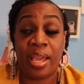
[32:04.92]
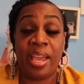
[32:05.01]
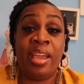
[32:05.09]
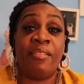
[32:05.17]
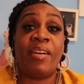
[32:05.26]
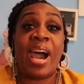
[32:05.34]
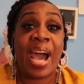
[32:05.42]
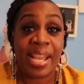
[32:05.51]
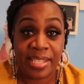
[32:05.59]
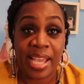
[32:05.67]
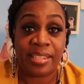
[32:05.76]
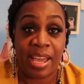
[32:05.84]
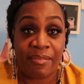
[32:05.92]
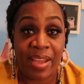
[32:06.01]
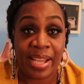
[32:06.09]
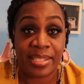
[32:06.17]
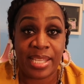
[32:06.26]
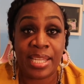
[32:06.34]
If I take that
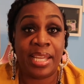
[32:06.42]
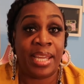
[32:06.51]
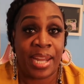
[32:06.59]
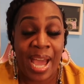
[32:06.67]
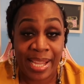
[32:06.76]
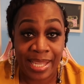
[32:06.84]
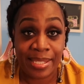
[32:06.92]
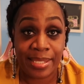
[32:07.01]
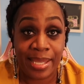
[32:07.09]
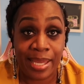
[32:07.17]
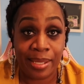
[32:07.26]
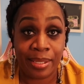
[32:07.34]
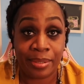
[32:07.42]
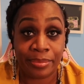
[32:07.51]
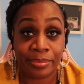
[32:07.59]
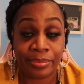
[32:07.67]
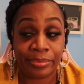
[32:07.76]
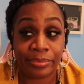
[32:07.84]
vaccine and I get sick,
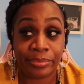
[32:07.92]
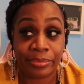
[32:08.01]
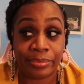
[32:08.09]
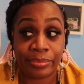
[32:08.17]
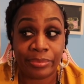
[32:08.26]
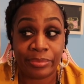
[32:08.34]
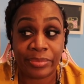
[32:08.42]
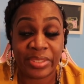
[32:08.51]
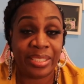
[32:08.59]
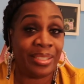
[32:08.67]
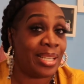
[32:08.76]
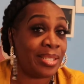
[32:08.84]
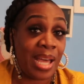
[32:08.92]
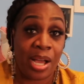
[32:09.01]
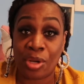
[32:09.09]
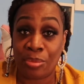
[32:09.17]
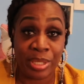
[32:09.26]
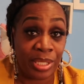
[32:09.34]
that's
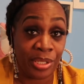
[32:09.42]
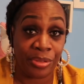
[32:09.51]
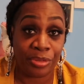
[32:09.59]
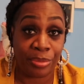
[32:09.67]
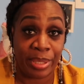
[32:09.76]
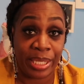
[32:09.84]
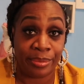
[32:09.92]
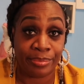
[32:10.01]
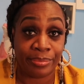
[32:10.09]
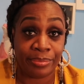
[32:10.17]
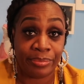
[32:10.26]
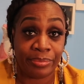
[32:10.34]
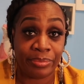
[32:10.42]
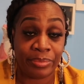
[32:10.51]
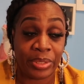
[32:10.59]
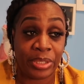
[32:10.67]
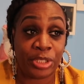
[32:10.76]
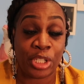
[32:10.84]
not going to be good for me.
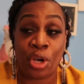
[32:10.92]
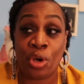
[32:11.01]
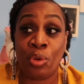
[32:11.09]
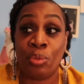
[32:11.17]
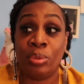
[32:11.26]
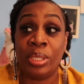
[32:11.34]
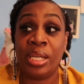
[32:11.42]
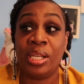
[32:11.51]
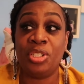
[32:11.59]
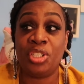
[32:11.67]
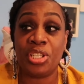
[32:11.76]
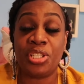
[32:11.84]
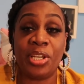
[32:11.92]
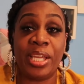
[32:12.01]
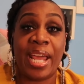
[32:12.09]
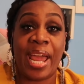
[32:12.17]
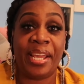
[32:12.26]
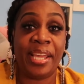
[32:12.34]
So just
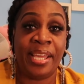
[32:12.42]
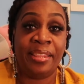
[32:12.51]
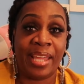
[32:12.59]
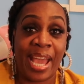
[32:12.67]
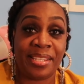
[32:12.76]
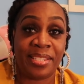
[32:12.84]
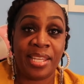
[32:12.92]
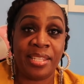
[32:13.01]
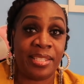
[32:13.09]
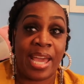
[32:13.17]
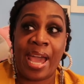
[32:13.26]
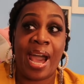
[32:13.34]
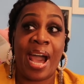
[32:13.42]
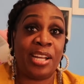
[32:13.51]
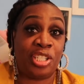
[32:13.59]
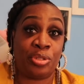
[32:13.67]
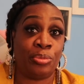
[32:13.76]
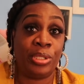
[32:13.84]
looking at it in that sense that I
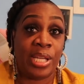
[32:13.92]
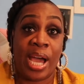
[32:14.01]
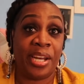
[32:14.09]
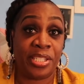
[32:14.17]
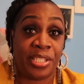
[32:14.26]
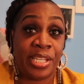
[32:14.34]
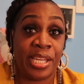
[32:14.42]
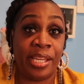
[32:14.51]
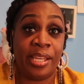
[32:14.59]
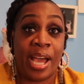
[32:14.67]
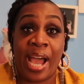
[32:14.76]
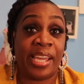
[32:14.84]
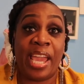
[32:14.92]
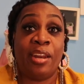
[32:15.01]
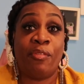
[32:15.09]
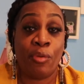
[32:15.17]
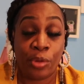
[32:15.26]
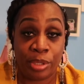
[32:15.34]
just really honestly, I can't
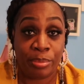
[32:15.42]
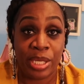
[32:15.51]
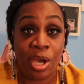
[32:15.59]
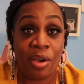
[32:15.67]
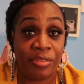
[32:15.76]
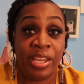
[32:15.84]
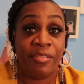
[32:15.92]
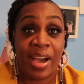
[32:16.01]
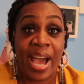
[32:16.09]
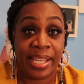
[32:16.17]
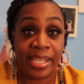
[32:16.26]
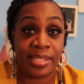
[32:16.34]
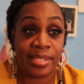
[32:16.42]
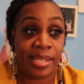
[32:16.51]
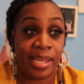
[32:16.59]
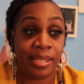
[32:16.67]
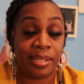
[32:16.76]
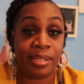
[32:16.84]
afford to be off if I get
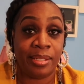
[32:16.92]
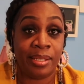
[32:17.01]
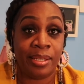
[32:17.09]
sick.